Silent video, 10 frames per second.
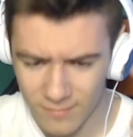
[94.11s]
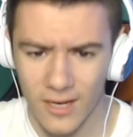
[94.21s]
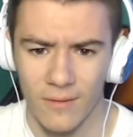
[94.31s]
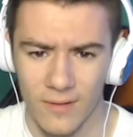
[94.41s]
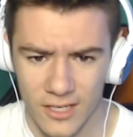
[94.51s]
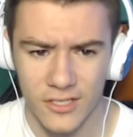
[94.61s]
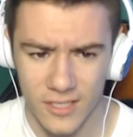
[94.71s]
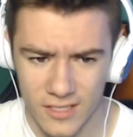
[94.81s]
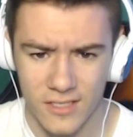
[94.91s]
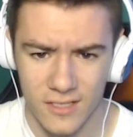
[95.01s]
then I'll
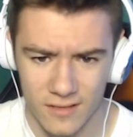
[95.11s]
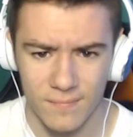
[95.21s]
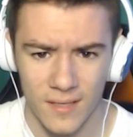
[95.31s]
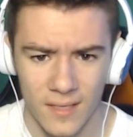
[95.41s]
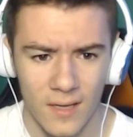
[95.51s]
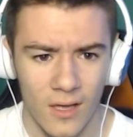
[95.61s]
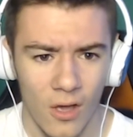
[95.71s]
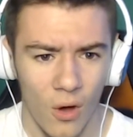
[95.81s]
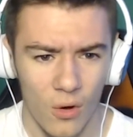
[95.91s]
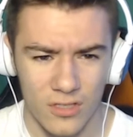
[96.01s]
literally just be.
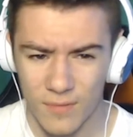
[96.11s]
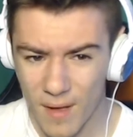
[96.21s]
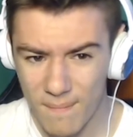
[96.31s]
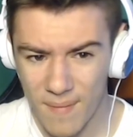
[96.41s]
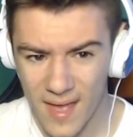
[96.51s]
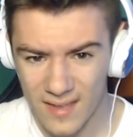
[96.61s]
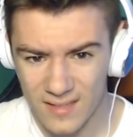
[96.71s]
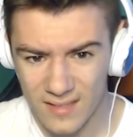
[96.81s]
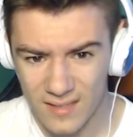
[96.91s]
Also, my bed.